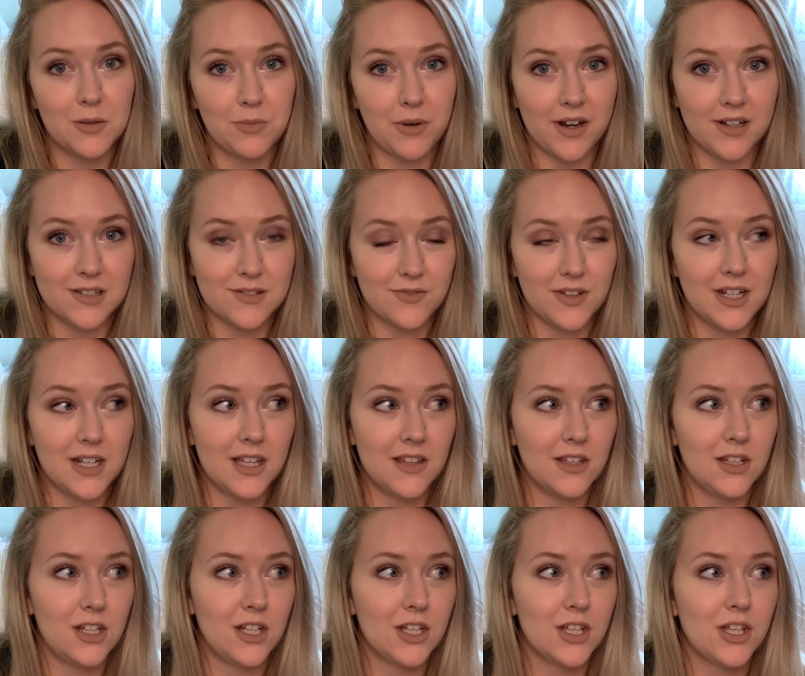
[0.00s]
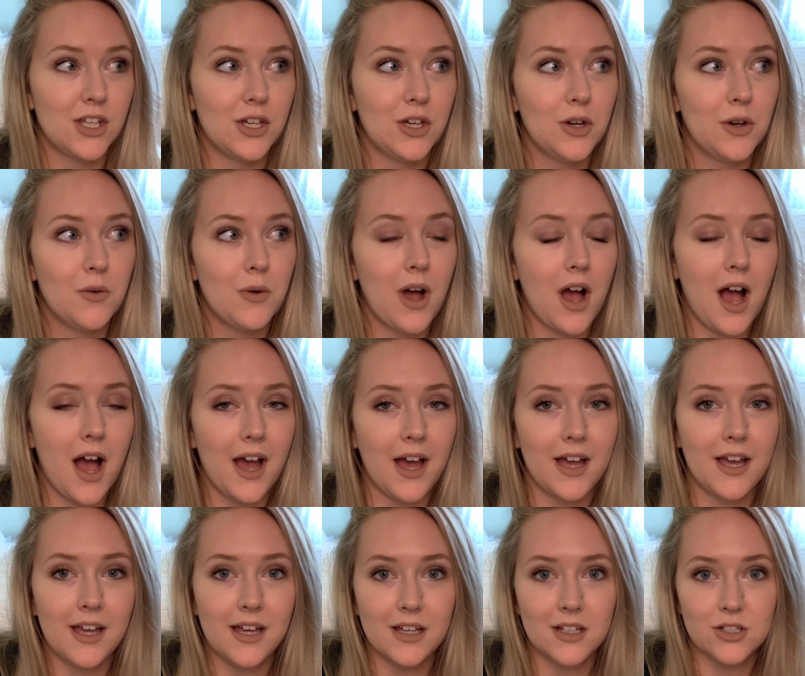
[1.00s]
to breastfeed in the NICU,
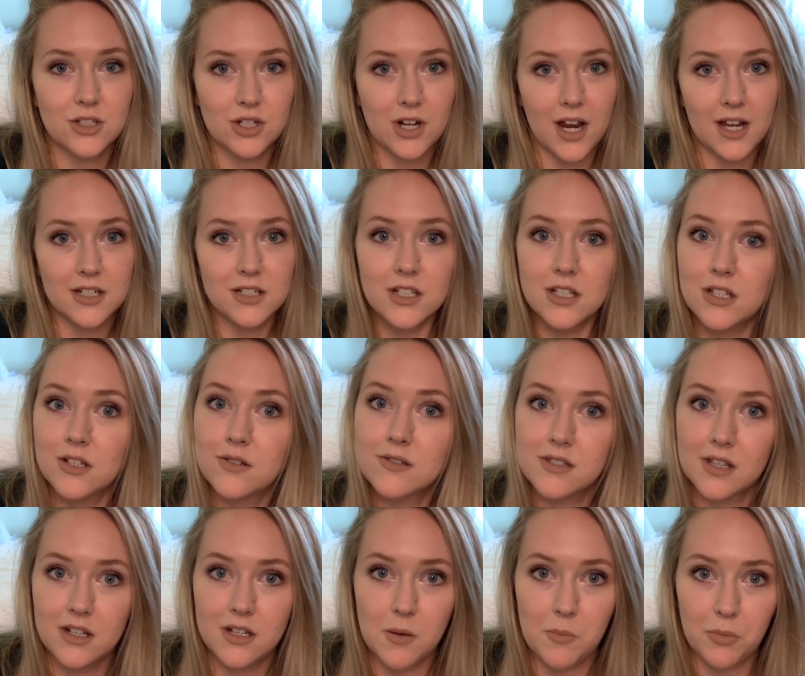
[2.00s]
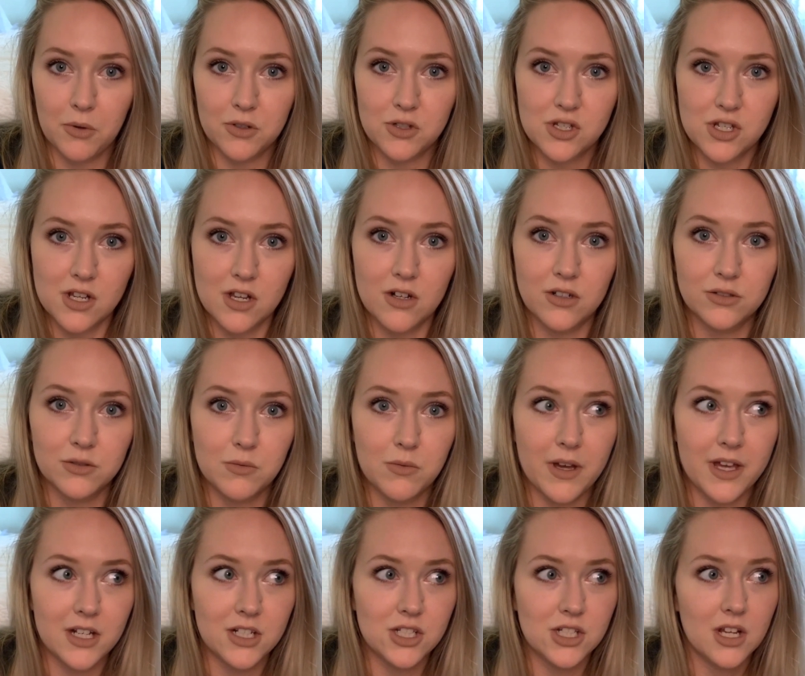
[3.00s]
I tried to use a nipple shield,
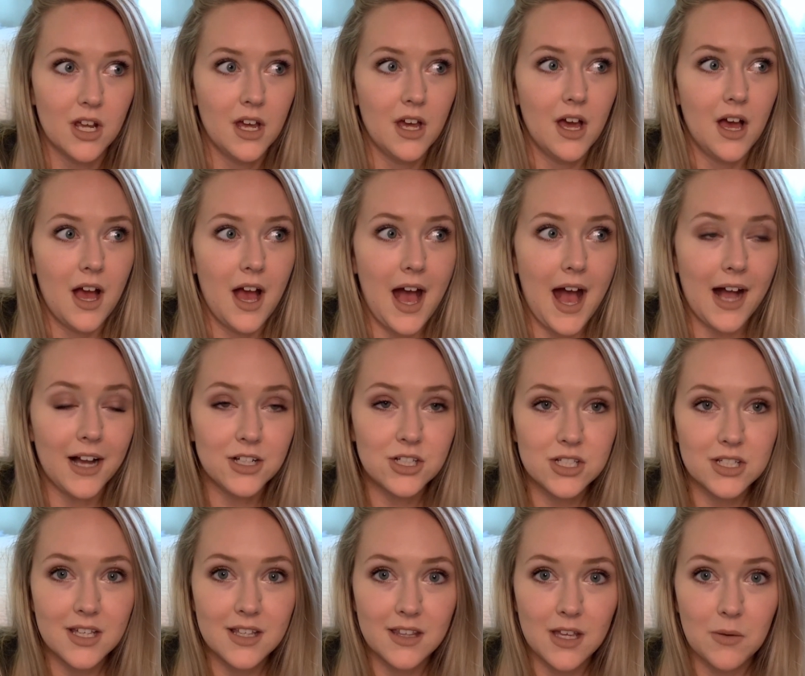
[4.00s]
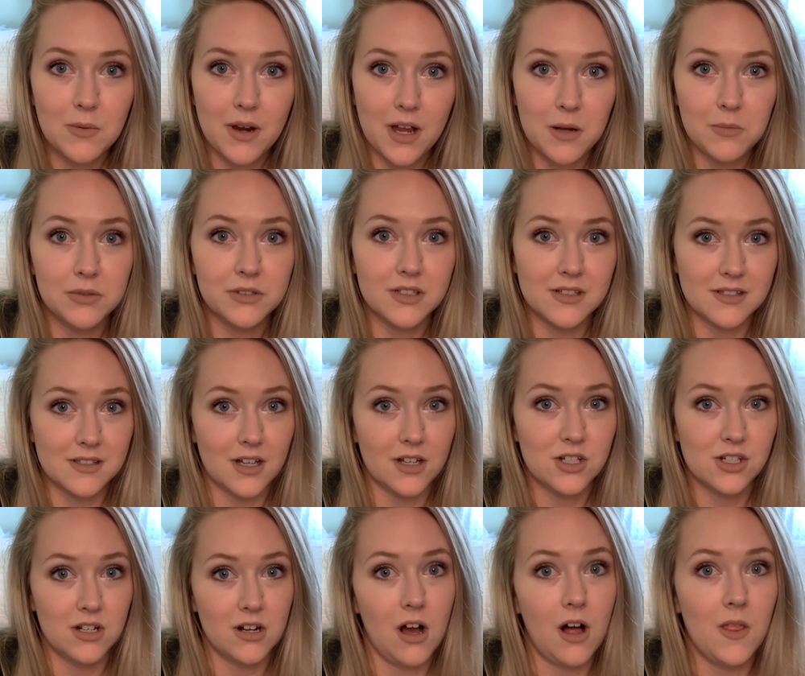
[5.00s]
which actually they were able to
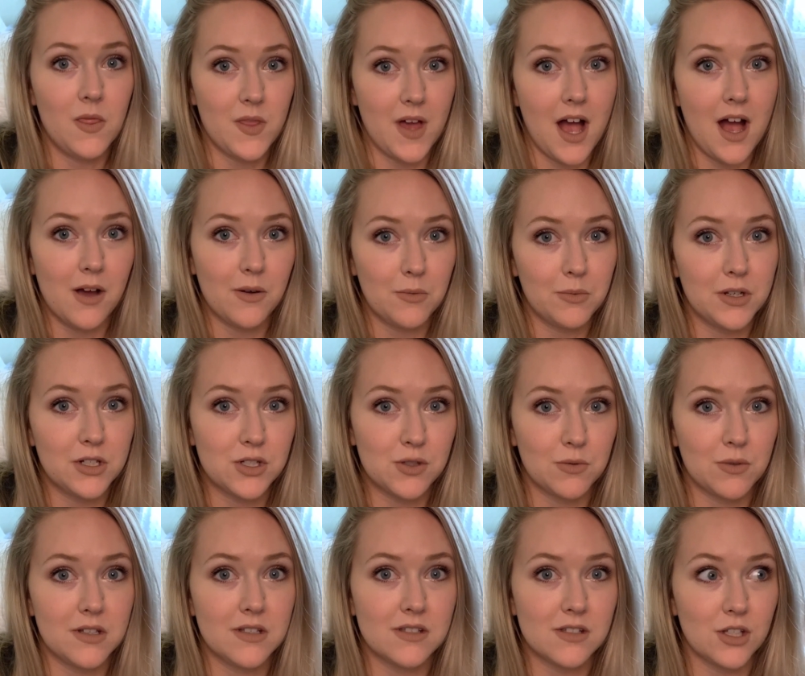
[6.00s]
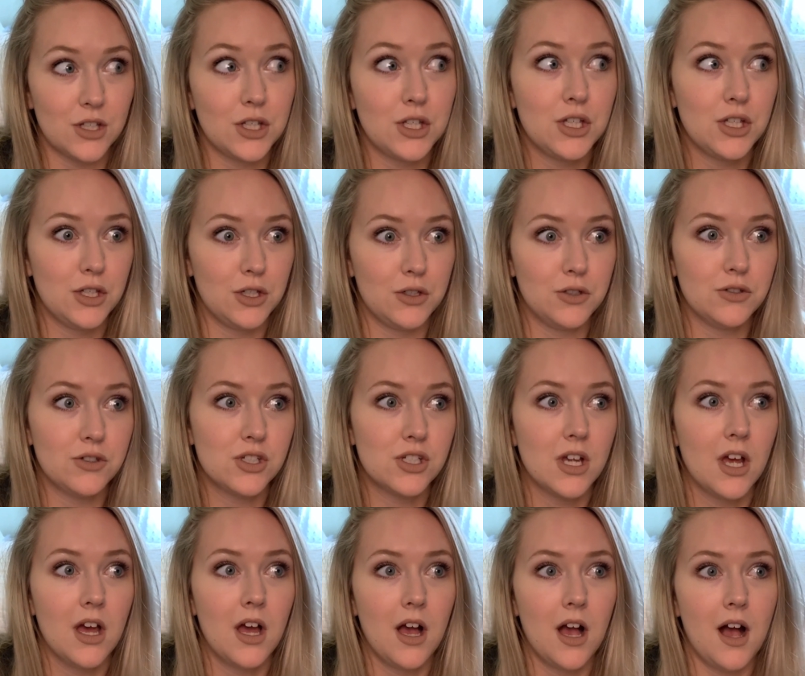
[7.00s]
suction on that, which was huge.
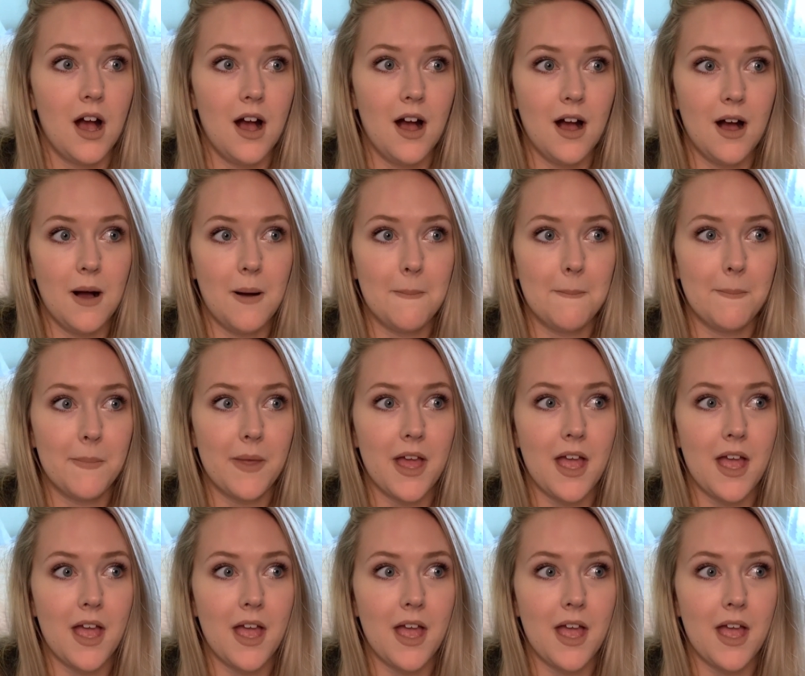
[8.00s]
And